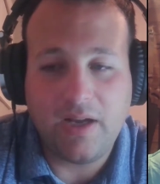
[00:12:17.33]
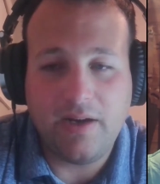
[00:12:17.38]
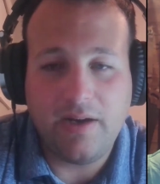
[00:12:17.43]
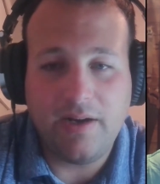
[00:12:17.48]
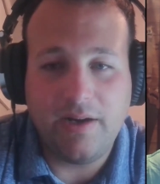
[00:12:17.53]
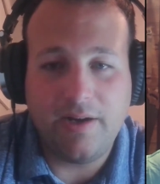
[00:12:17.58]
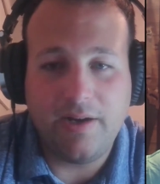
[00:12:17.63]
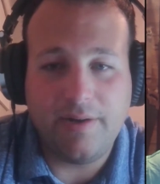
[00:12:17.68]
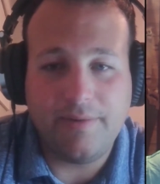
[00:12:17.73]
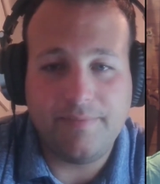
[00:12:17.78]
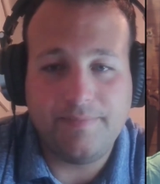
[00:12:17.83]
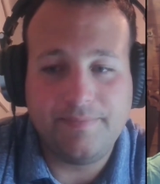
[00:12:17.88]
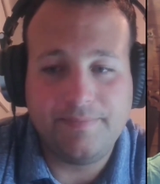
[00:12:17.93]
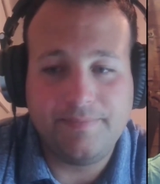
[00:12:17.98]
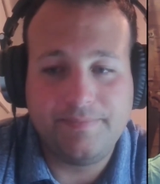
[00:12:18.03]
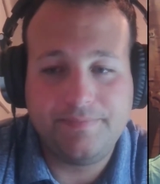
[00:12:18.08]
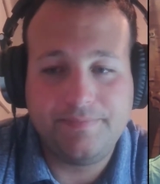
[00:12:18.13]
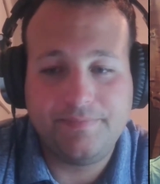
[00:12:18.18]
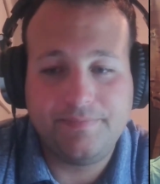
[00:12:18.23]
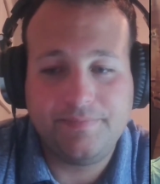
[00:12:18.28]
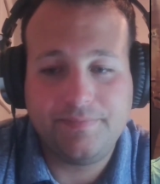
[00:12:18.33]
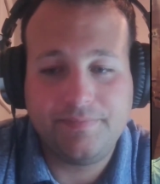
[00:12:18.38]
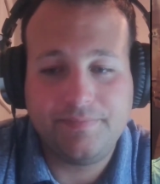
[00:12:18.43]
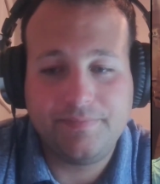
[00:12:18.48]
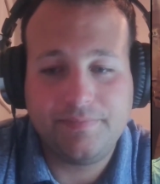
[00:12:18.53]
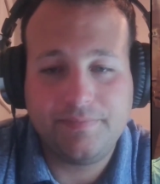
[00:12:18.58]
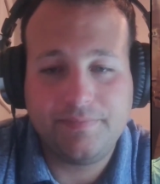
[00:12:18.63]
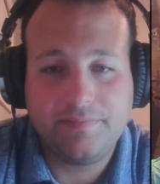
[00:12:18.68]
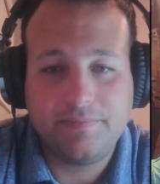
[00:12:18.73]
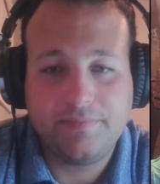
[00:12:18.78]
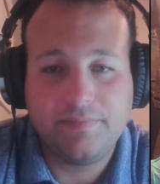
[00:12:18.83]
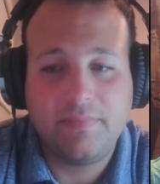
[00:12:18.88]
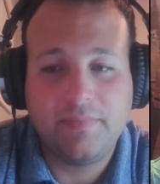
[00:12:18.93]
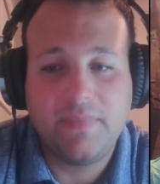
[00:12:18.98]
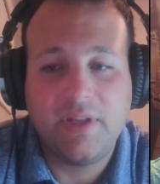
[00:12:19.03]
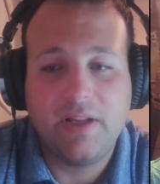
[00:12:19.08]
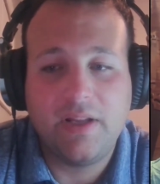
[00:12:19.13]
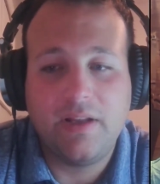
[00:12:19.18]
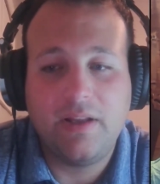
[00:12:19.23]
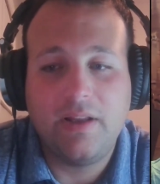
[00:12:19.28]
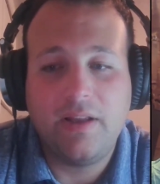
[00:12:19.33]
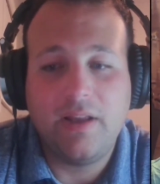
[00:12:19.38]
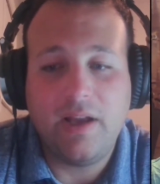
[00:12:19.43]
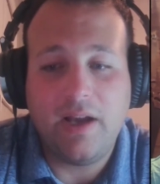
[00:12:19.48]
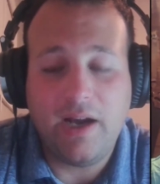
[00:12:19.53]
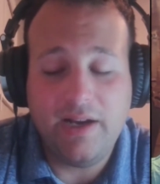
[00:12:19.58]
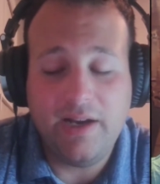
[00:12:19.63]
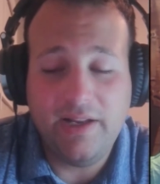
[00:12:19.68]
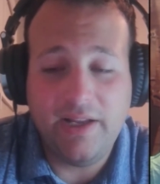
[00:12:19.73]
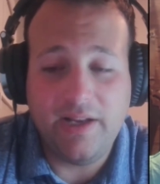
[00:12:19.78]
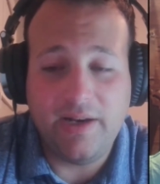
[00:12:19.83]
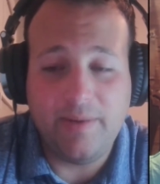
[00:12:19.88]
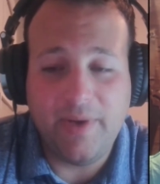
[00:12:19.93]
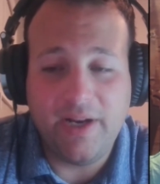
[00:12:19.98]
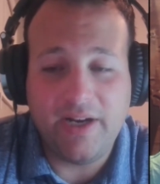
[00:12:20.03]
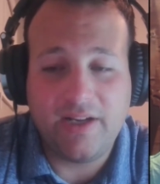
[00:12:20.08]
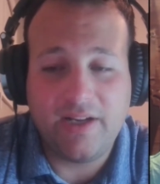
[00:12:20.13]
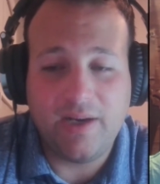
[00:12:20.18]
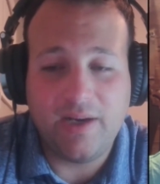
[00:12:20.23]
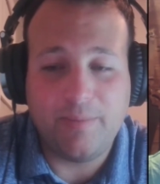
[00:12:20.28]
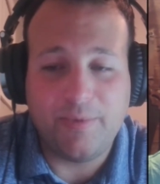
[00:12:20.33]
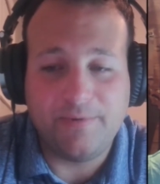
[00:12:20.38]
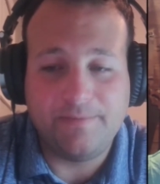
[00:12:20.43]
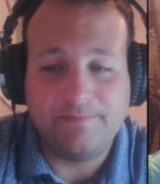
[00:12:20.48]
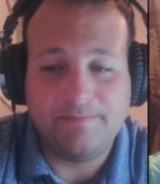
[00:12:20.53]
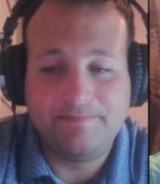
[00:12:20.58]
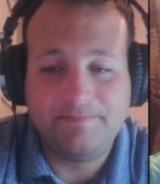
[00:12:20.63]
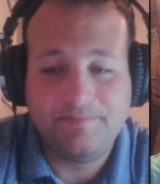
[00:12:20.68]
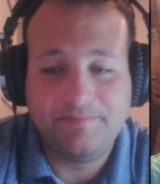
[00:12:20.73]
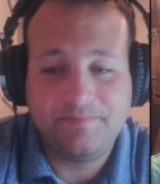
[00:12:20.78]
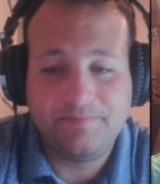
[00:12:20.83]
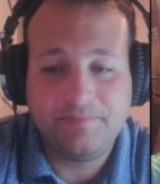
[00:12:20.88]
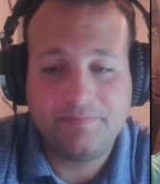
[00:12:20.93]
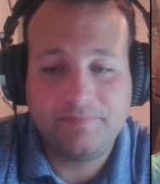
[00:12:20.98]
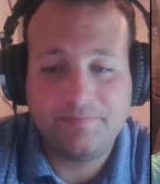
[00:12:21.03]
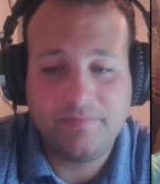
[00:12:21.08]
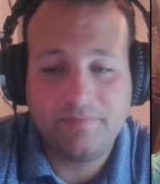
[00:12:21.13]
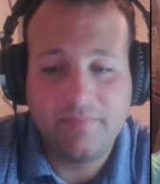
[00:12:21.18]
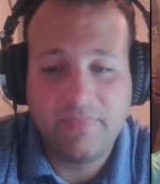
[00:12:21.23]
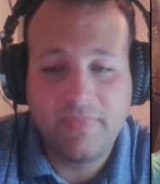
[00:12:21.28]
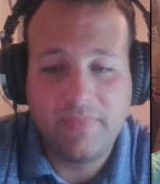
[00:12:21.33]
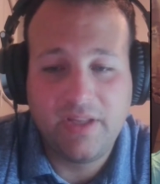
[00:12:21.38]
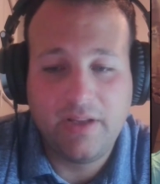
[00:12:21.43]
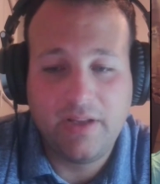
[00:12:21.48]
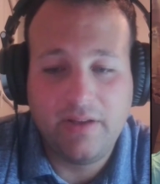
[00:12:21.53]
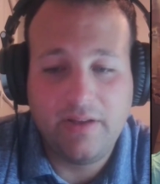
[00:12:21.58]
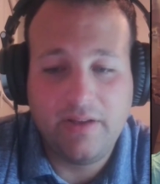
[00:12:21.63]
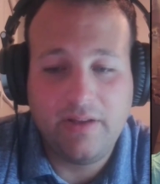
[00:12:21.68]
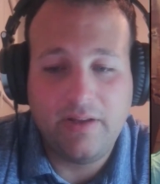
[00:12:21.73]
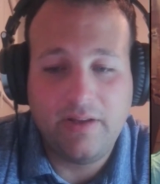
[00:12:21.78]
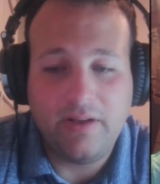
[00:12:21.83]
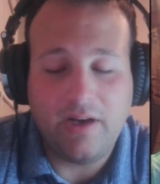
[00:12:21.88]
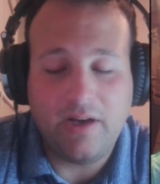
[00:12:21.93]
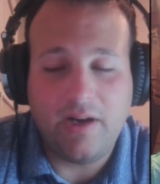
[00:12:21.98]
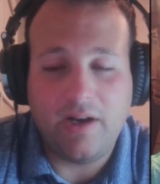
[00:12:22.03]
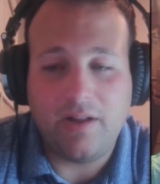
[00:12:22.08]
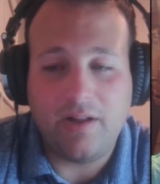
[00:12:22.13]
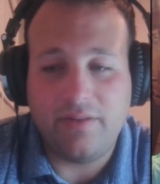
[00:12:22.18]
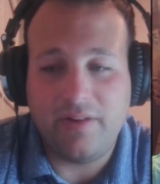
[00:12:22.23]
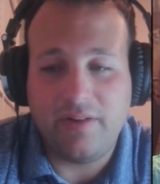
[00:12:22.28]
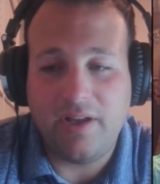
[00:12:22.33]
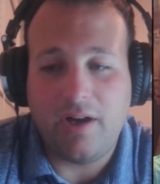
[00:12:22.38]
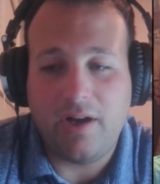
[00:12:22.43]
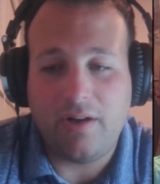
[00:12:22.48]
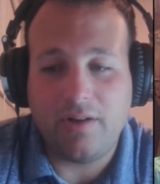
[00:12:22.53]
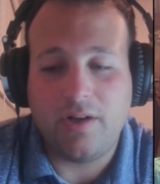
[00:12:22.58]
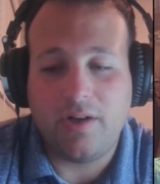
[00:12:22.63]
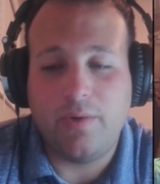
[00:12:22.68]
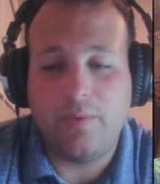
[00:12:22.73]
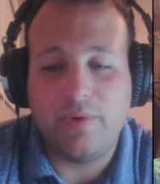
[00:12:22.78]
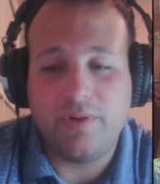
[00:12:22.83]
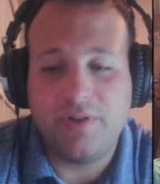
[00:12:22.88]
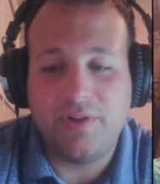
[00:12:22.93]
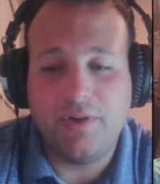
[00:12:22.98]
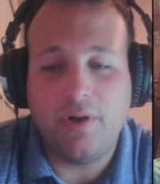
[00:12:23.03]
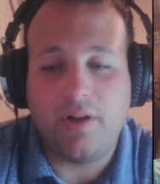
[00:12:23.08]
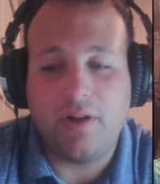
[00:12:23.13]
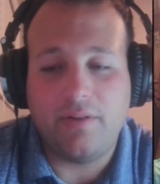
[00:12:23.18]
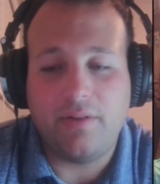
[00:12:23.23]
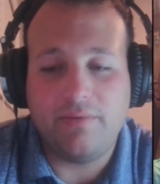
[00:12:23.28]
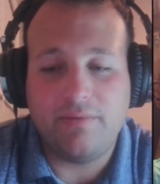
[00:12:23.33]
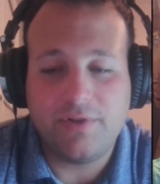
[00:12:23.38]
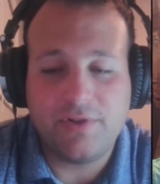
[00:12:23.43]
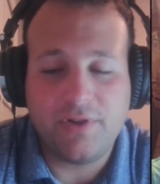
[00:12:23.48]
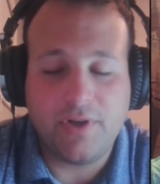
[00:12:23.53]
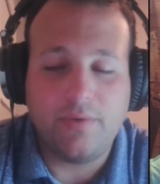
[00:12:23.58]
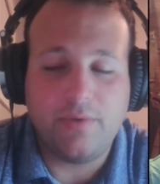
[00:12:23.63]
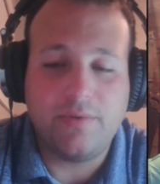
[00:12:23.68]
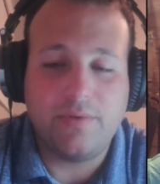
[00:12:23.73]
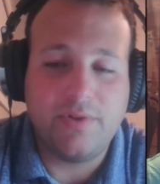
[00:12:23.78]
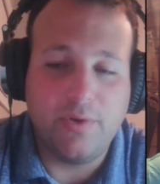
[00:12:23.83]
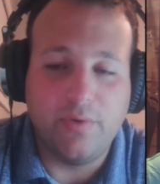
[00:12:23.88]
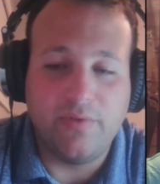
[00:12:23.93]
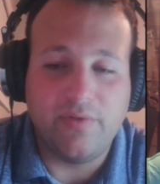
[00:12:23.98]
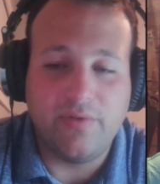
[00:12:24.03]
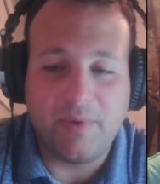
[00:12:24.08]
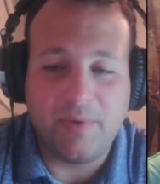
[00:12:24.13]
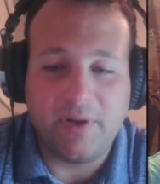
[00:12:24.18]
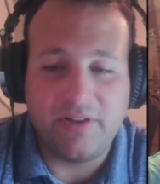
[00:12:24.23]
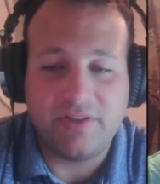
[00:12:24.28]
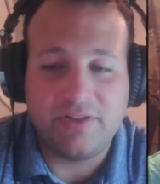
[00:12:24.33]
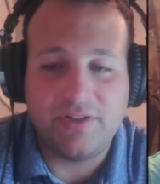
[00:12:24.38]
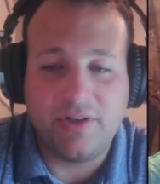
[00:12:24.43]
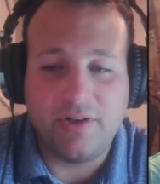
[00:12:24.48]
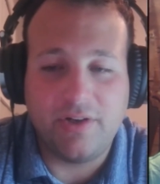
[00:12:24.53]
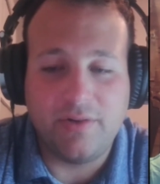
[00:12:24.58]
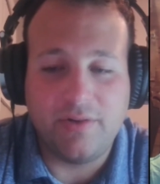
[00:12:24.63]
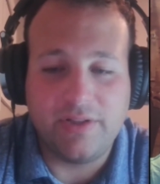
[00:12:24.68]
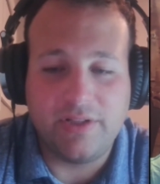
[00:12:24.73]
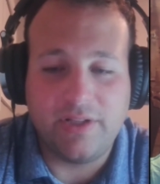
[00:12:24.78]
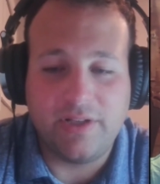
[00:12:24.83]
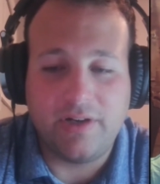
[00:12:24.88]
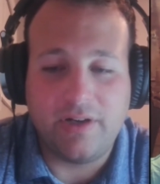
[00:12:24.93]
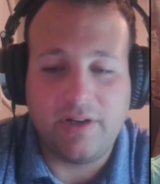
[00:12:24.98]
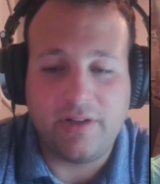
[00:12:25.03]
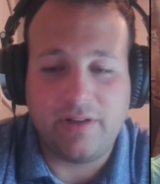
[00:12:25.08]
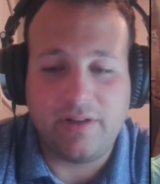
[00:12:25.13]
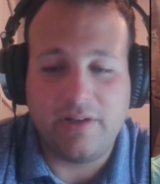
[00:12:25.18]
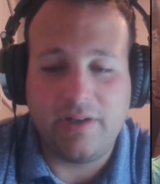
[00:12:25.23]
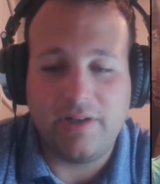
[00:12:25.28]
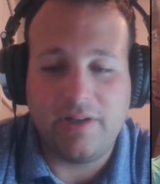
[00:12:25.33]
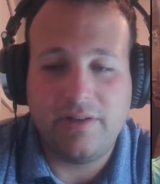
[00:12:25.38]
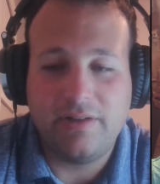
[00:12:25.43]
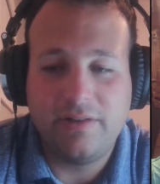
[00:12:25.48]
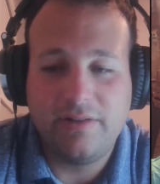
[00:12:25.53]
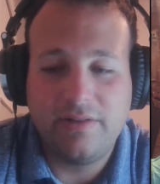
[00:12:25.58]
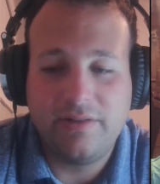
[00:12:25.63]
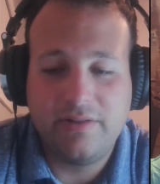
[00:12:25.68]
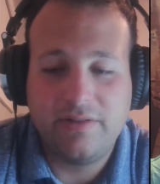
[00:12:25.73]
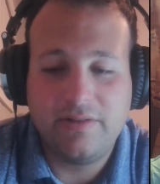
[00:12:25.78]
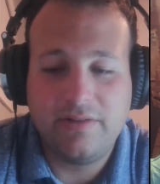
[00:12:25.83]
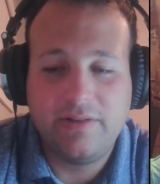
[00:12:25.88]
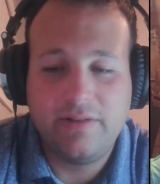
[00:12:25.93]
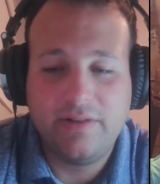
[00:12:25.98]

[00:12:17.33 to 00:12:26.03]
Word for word: Um, did you make a lineup? I did. I made a couple. Okay. I'll I'll go with two. I'll show two of them on the show, and then I'll uh, okay.